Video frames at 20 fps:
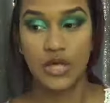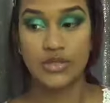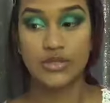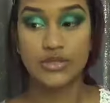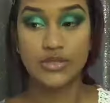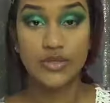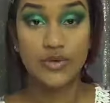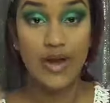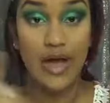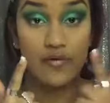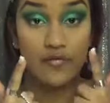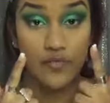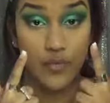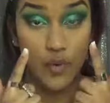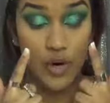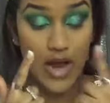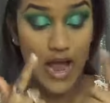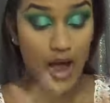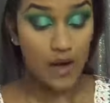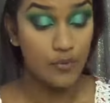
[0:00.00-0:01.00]
So now
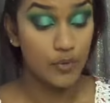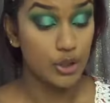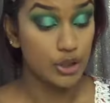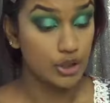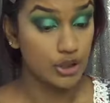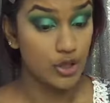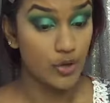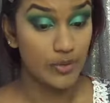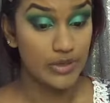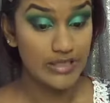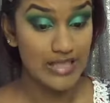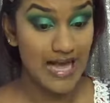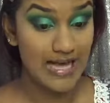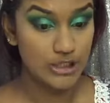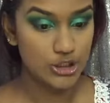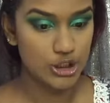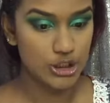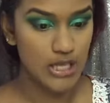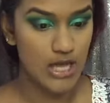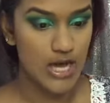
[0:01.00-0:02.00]
for our lower
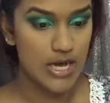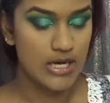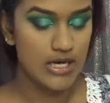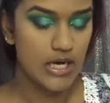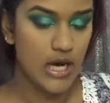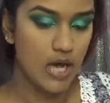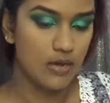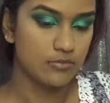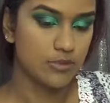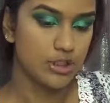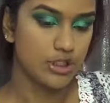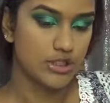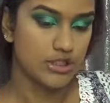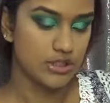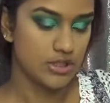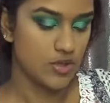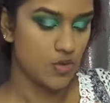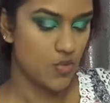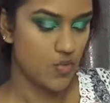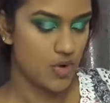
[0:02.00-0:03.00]
lash line, I'm
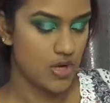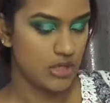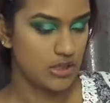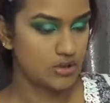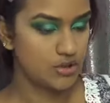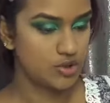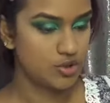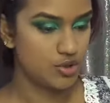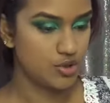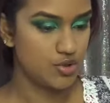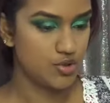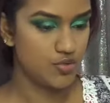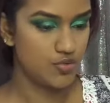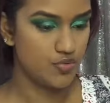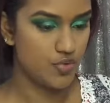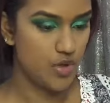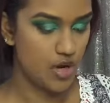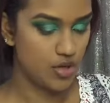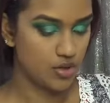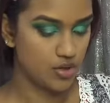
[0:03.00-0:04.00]
just going to
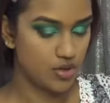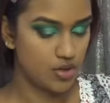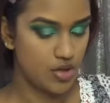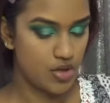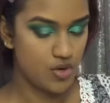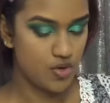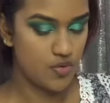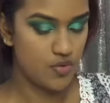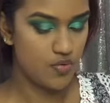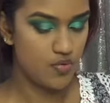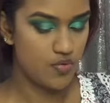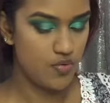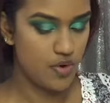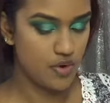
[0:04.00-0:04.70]
go